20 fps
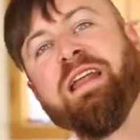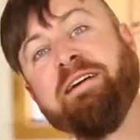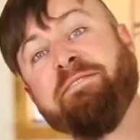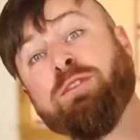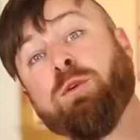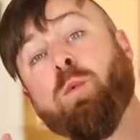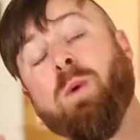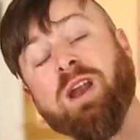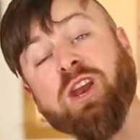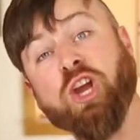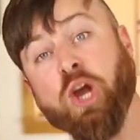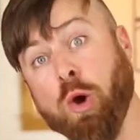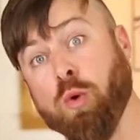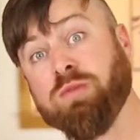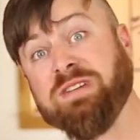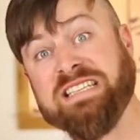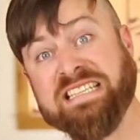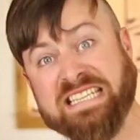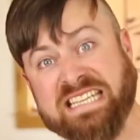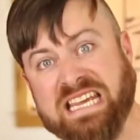Now, if you wanna
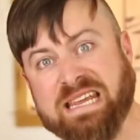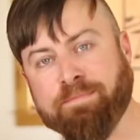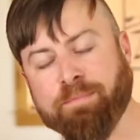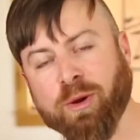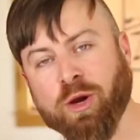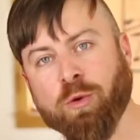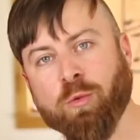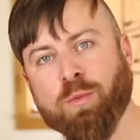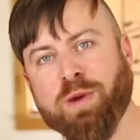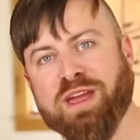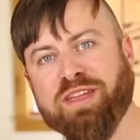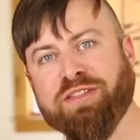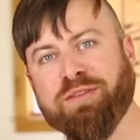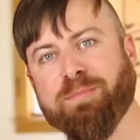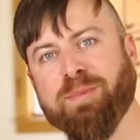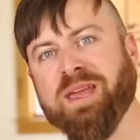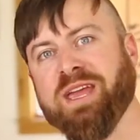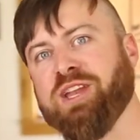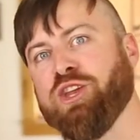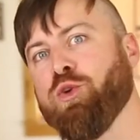go deeper with
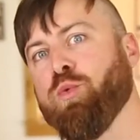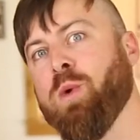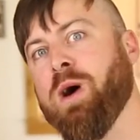me and you